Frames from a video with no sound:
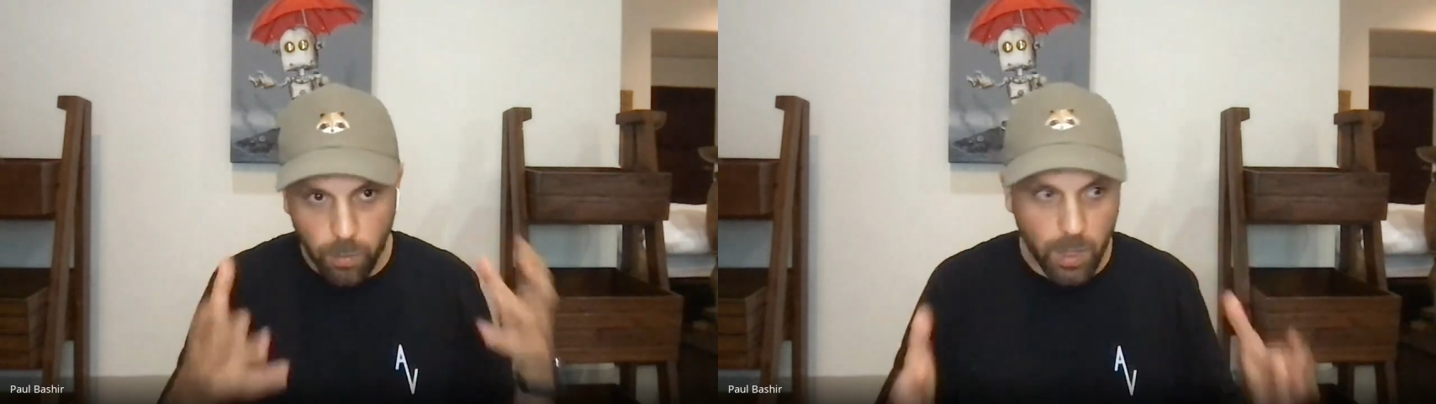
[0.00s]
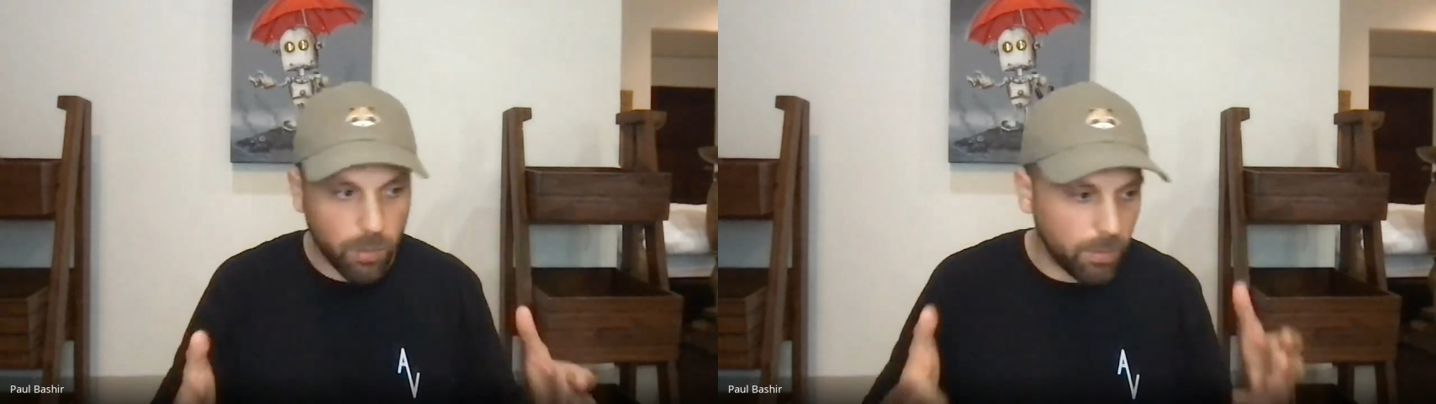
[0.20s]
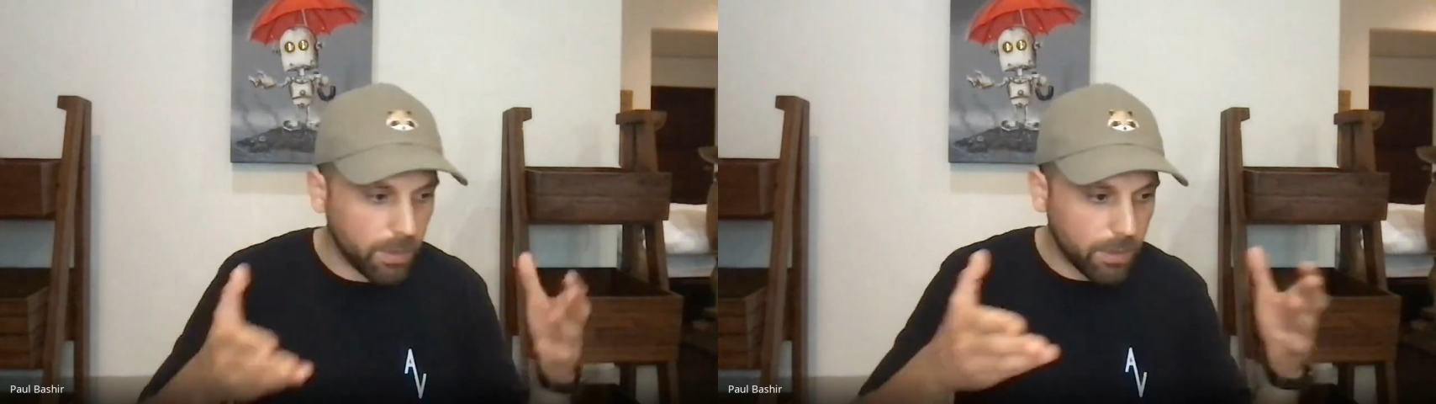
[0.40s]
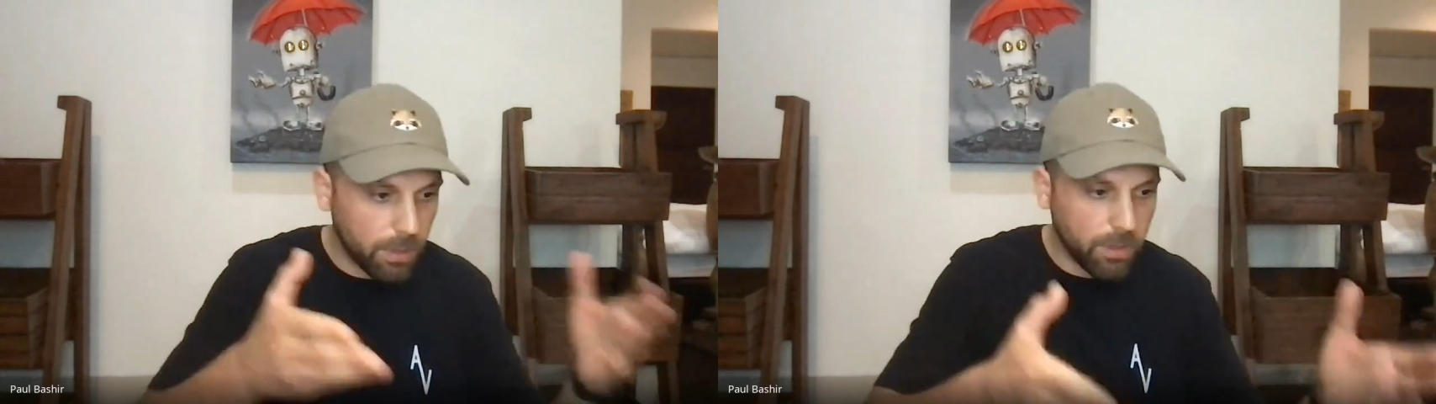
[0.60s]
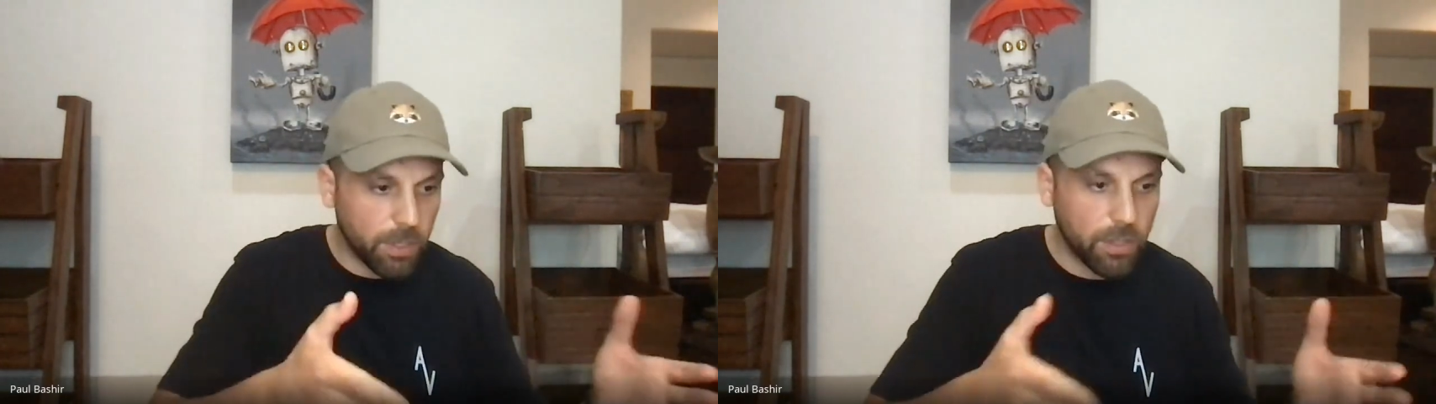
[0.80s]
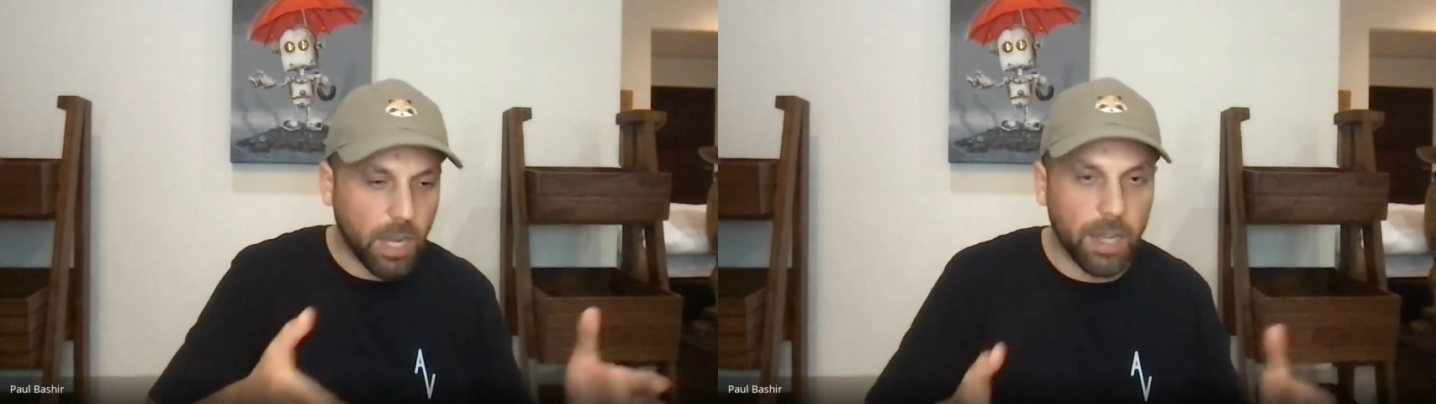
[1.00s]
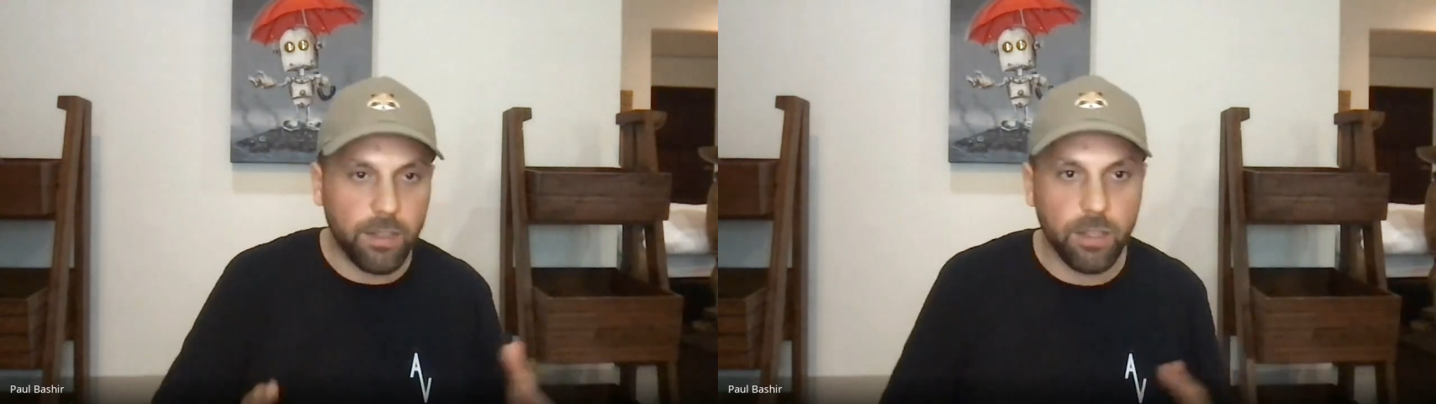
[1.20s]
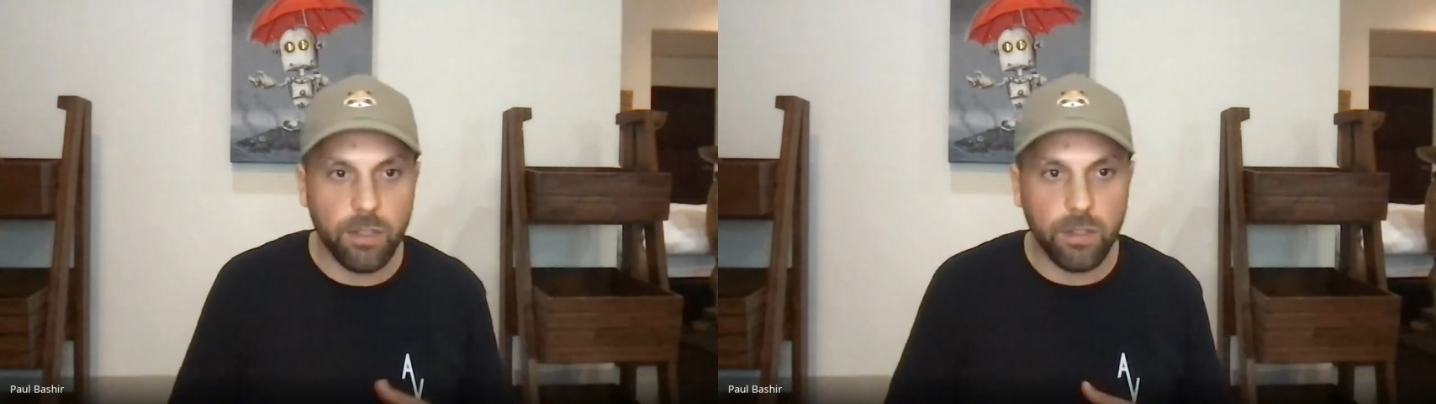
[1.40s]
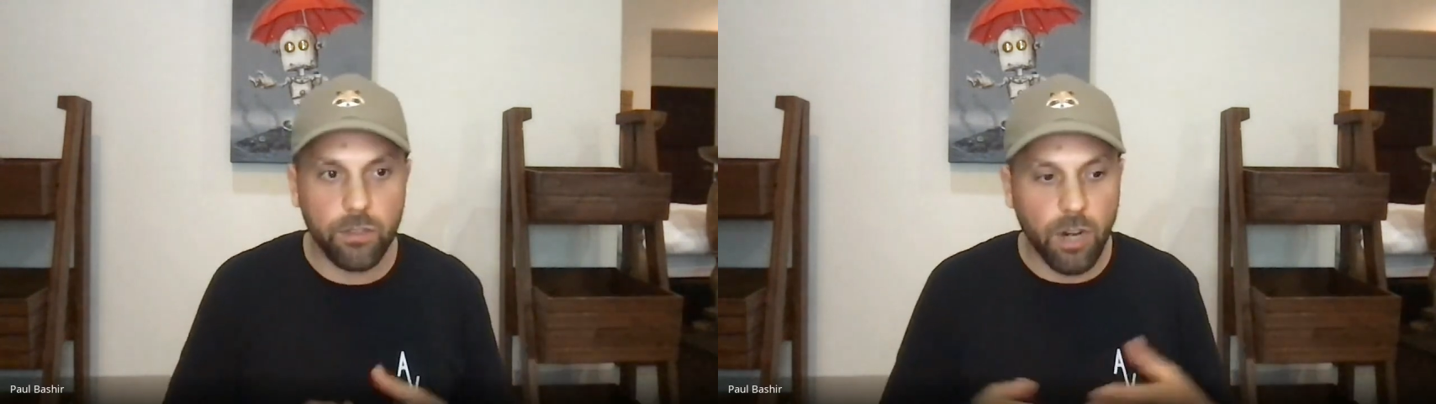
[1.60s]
be designed to